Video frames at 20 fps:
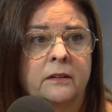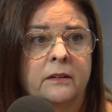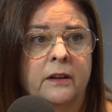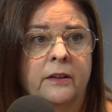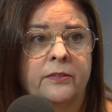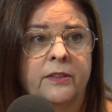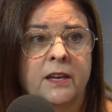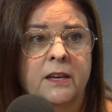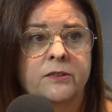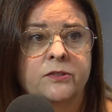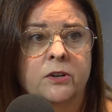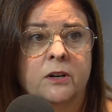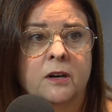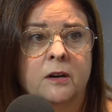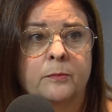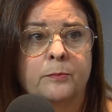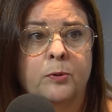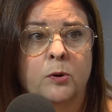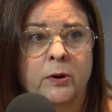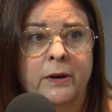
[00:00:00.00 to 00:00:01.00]
That these
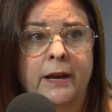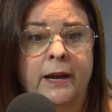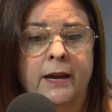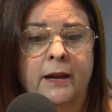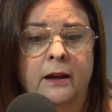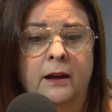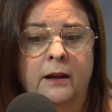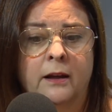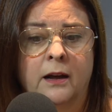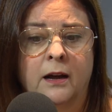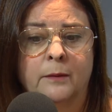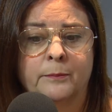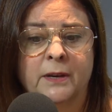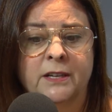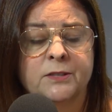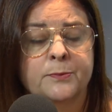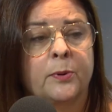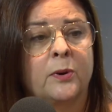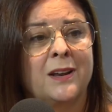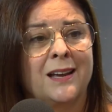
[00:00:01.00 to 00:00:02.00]
are putting
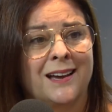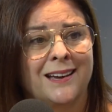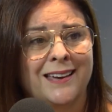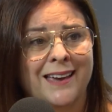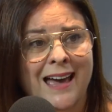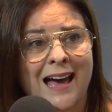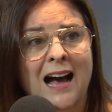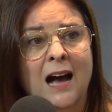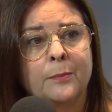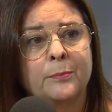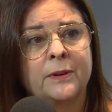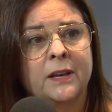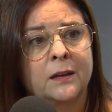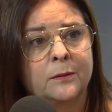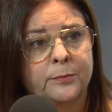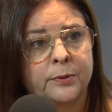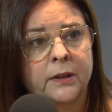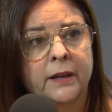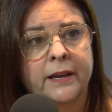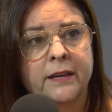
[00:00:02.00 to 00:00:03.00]
a cap
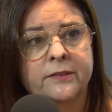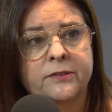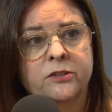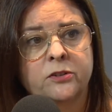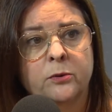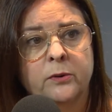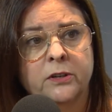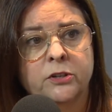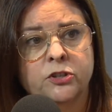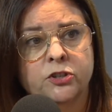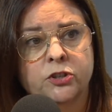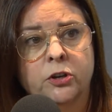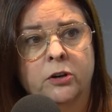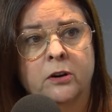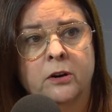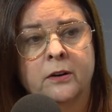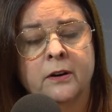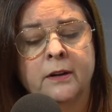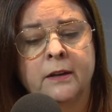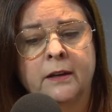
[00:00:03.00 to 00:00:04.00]
in place to
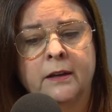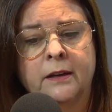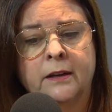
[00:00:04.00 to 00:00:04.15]
ensure